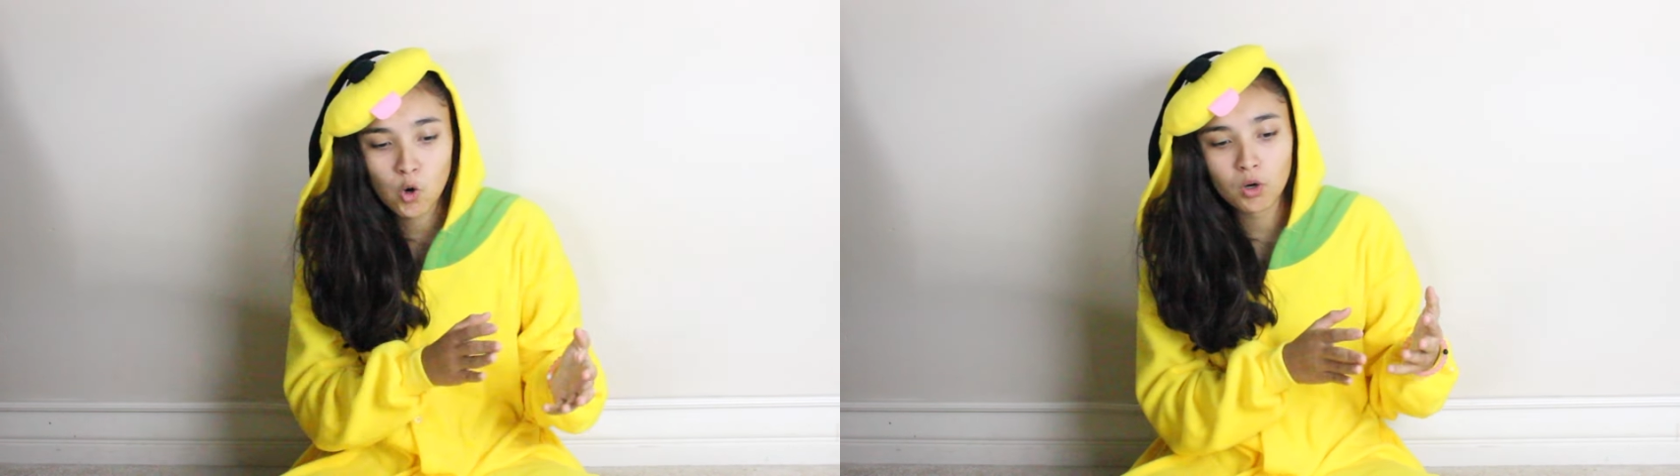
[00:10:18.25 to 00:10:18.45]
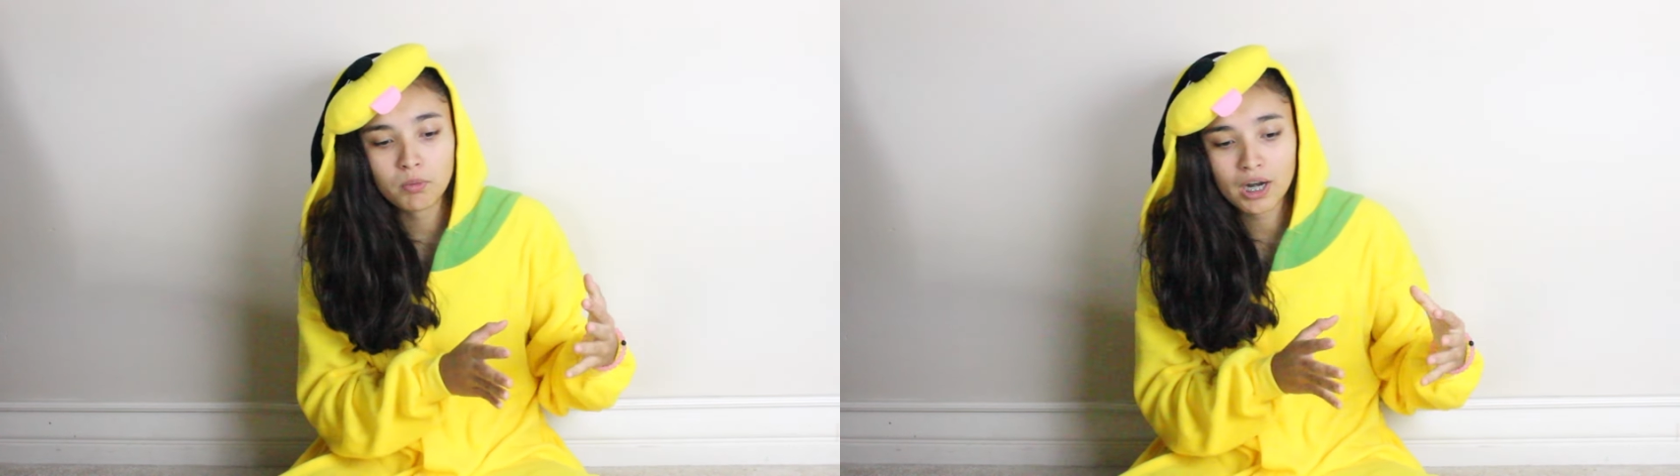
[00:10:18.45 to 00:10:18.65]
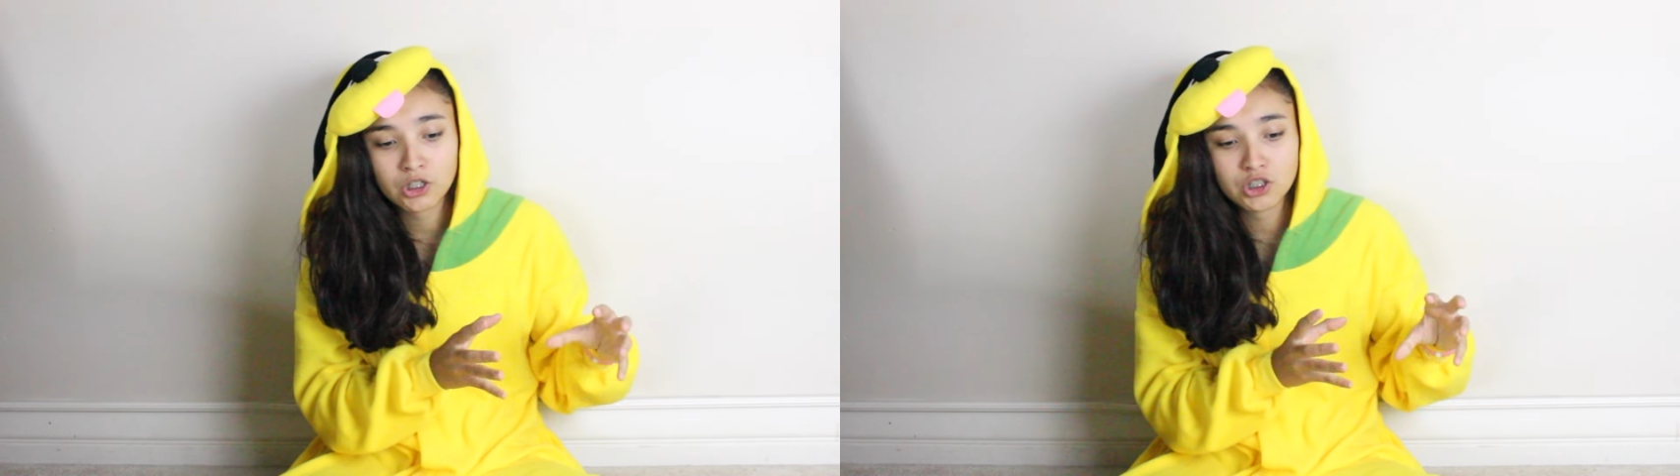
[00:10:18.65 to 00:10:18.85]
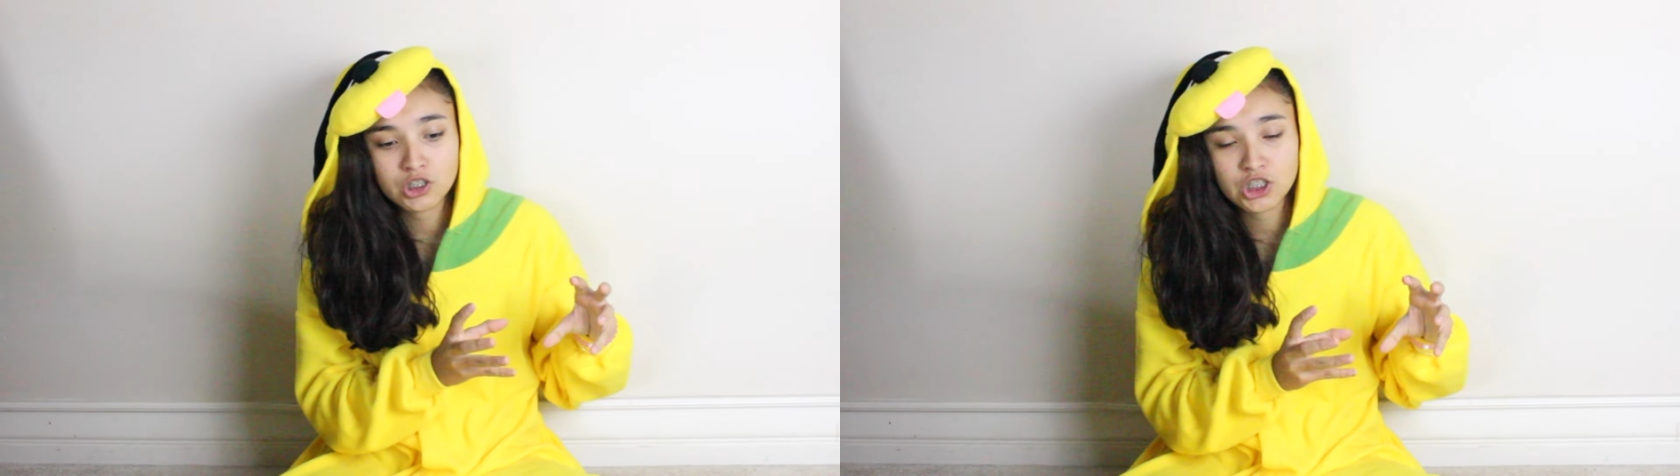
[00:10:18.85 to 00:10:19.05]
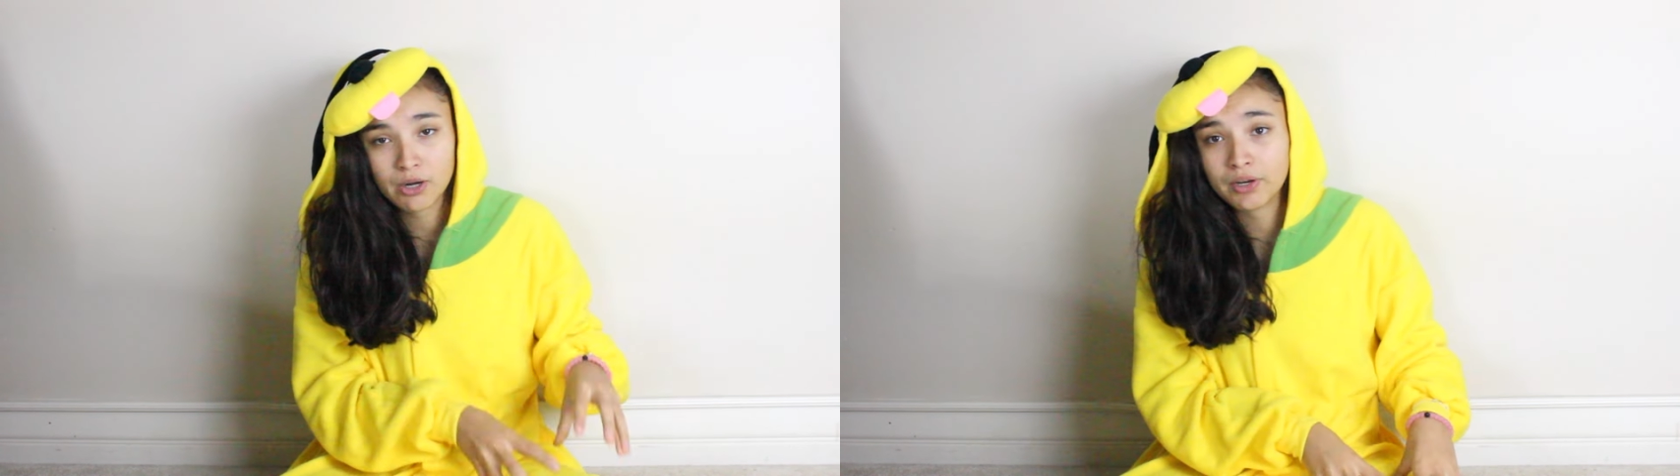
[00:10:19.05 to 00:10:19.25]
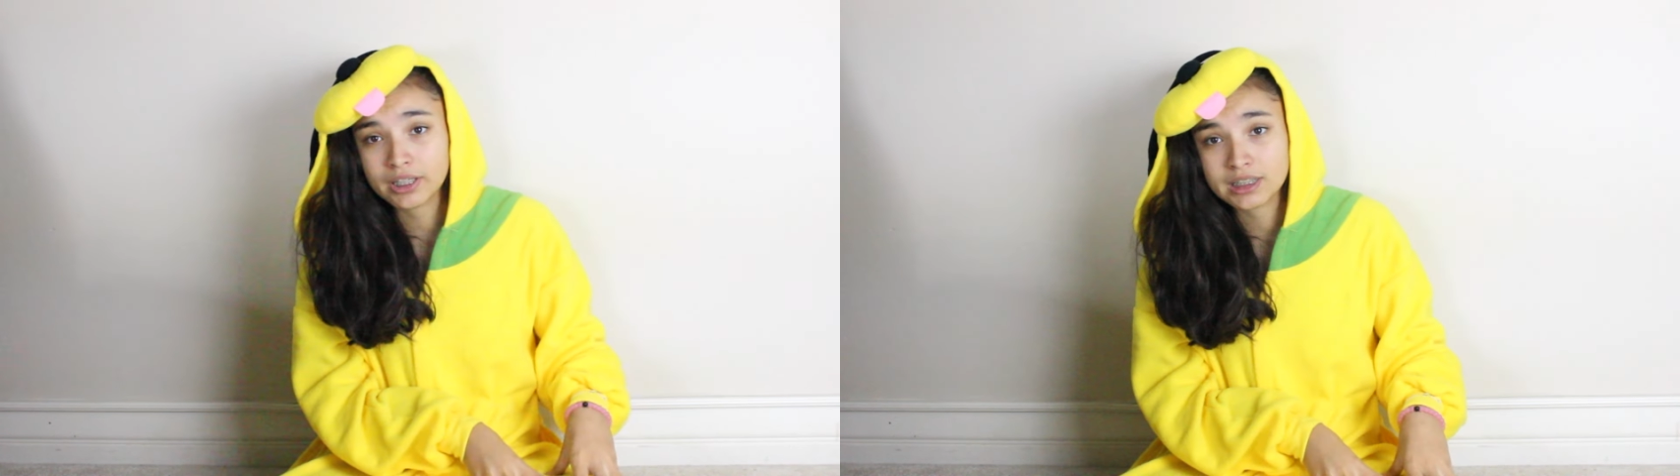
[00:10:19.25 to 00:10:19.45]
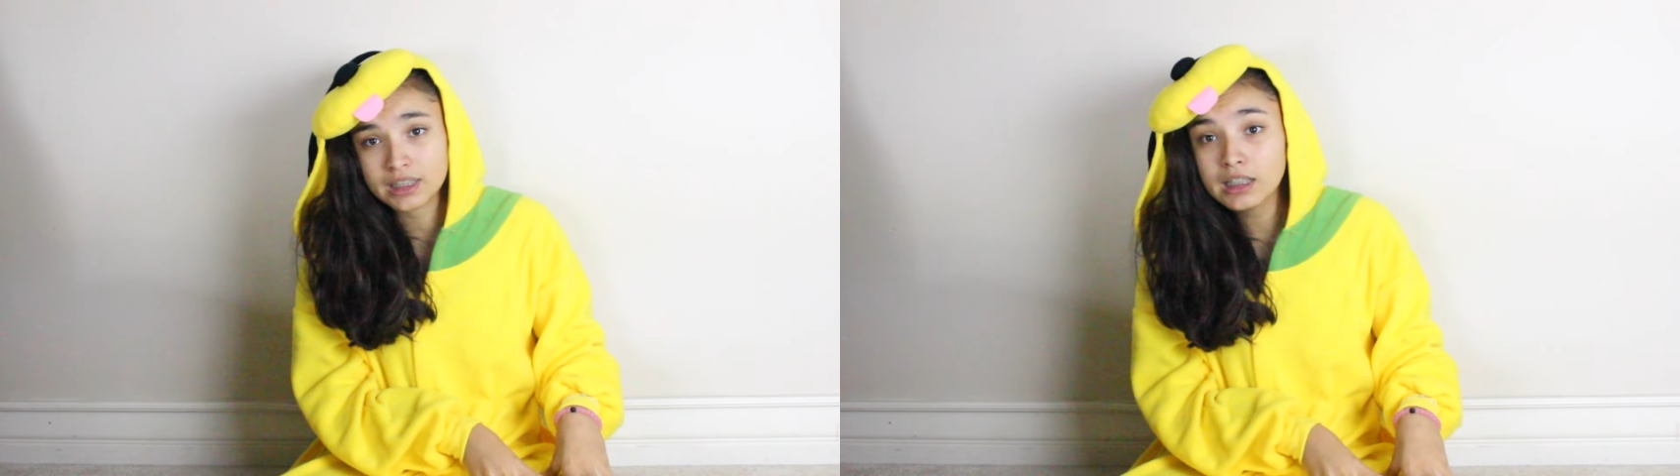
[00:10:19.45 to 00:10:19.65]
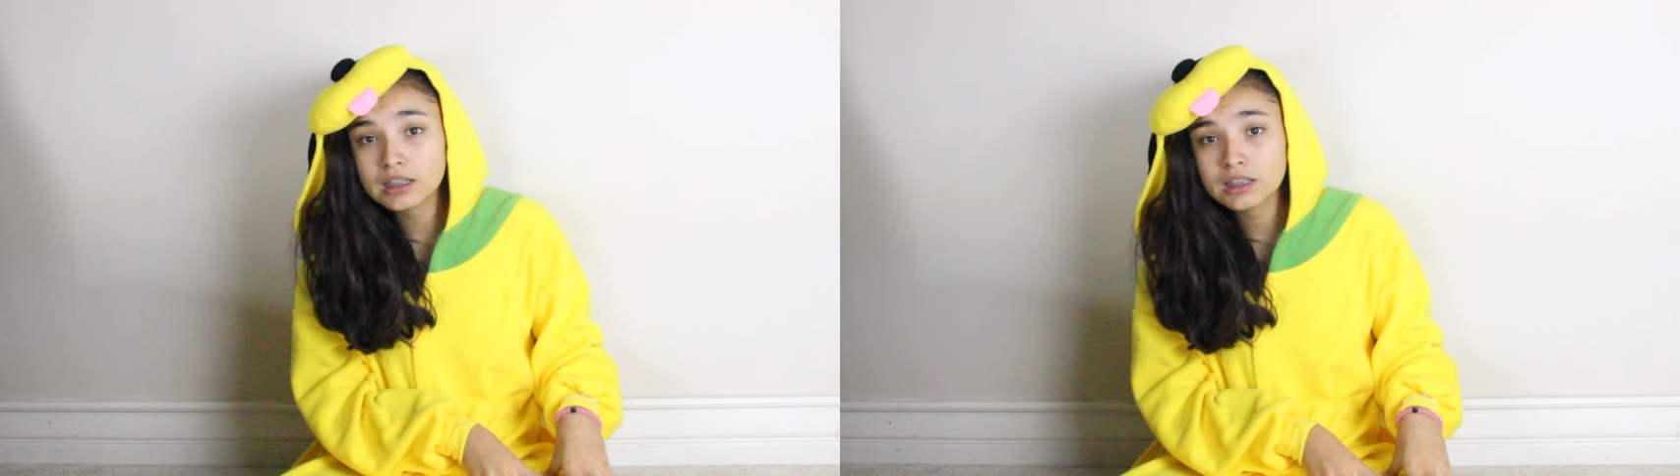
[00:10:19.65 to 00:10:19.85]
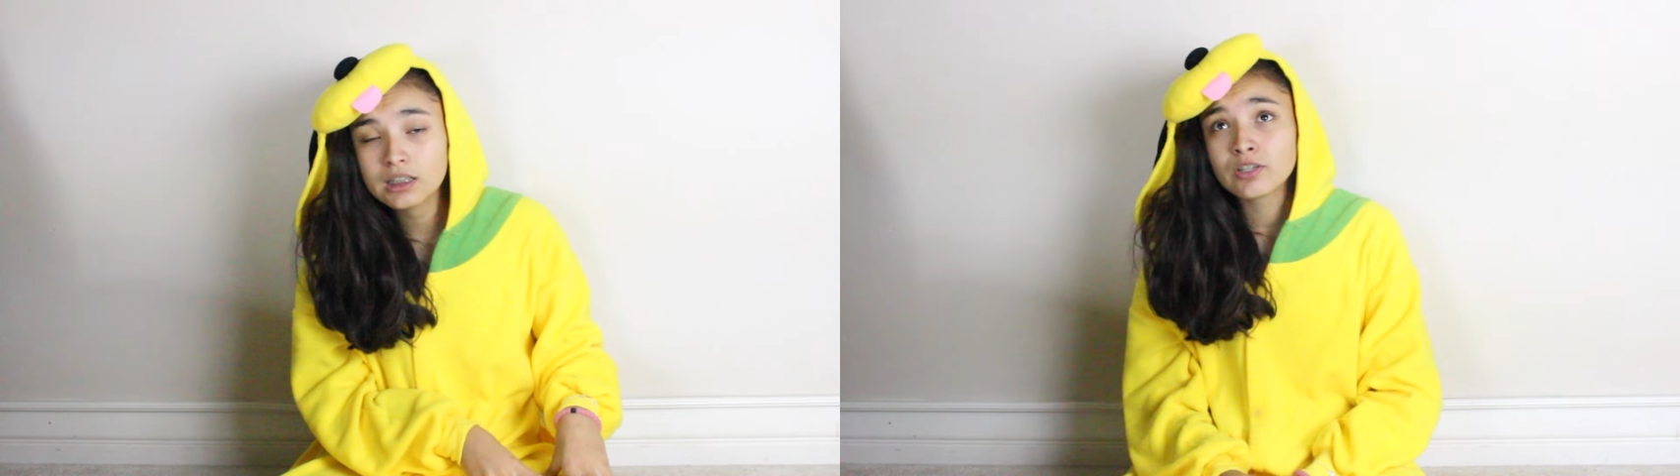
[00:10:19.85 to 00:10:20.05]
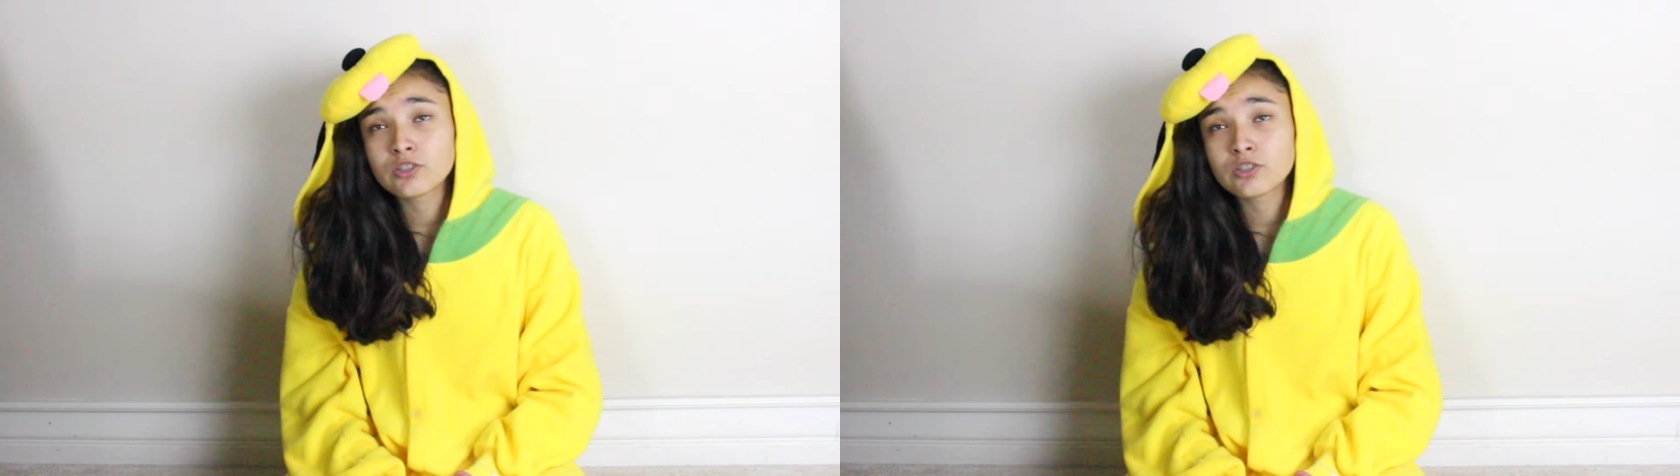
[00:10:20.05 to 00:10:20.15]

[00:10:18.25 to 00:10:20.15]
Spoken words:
Corey were actually sharing a seat.